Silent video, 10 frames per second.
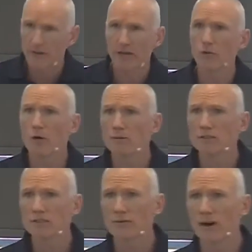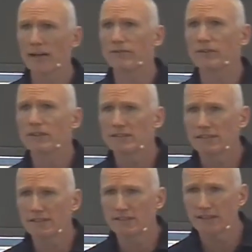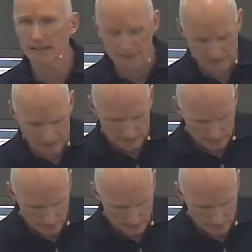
Again, Romans 5 says this